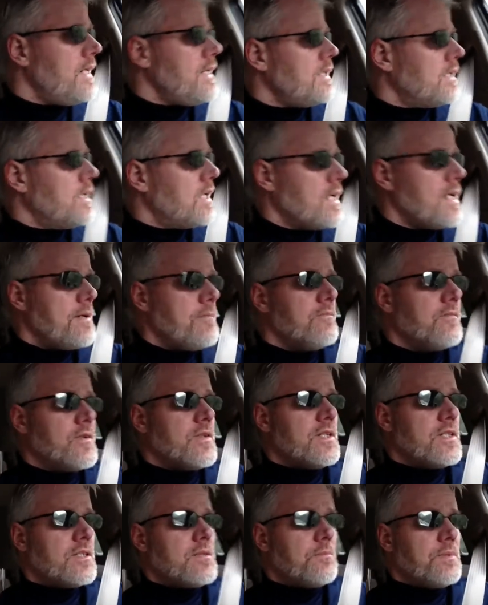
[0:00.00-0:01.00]
claim for
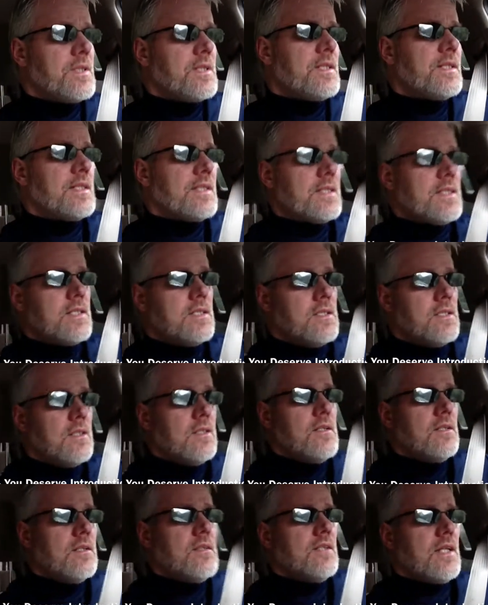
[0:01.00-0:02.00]
disability,
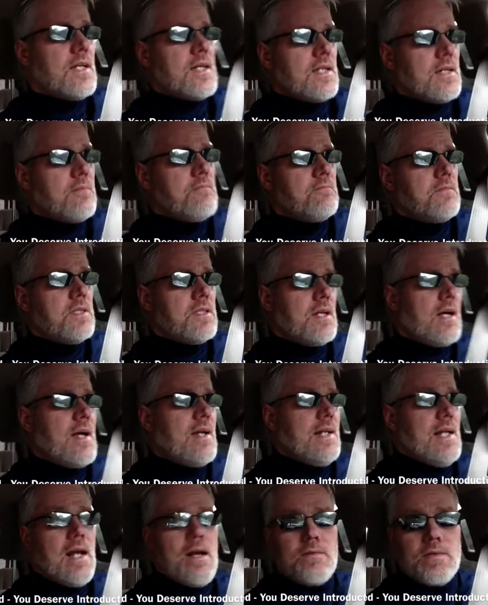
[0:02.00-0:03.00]
they
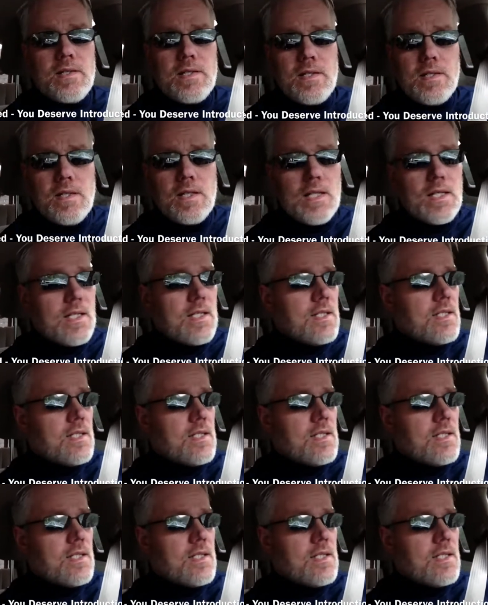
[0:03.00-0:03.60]
denied everything,